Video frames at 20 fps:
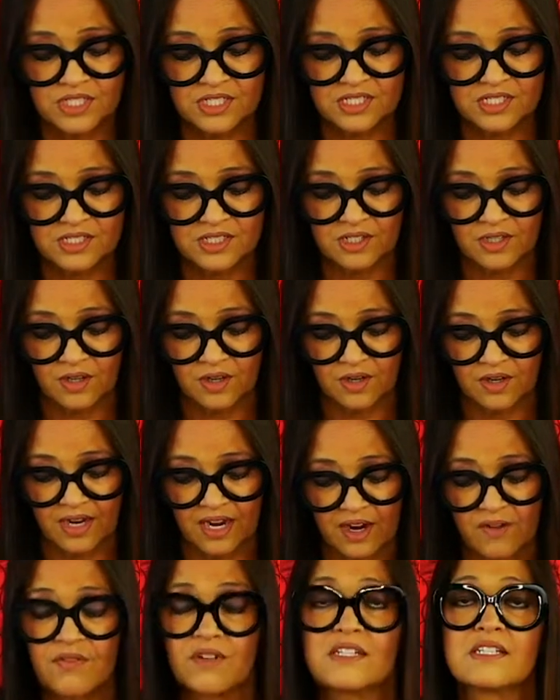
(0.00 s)
is your
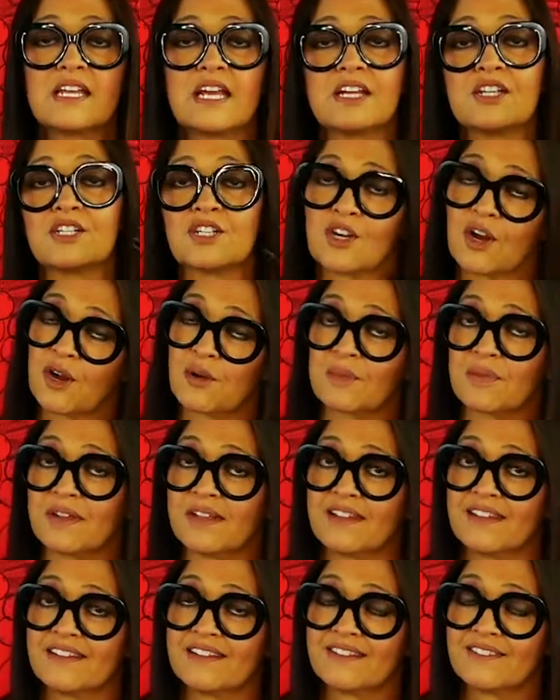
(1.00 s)
everyday
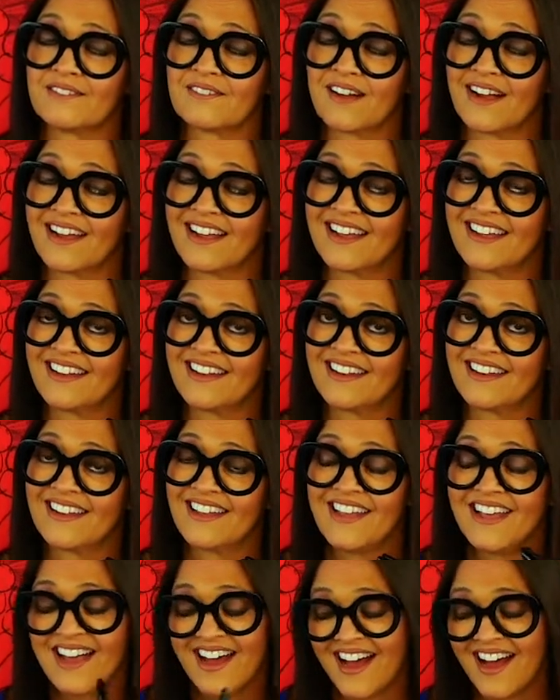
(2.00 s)
Sharpie, right?
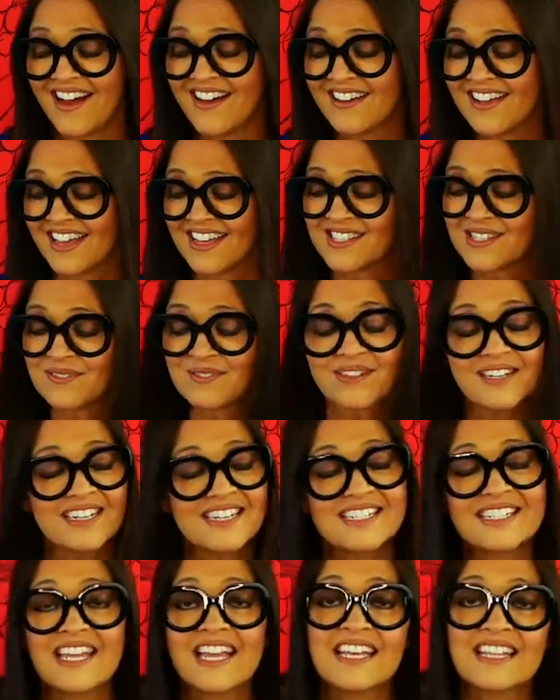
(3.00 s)
Okay, so we're
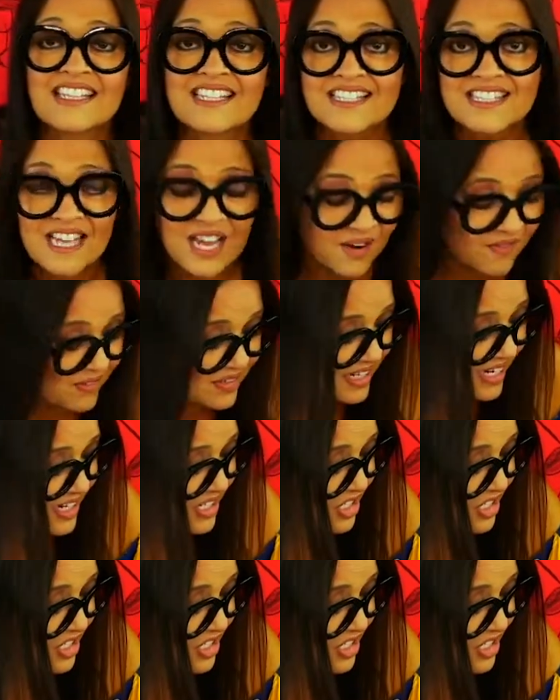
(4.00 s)
gonna take this everyday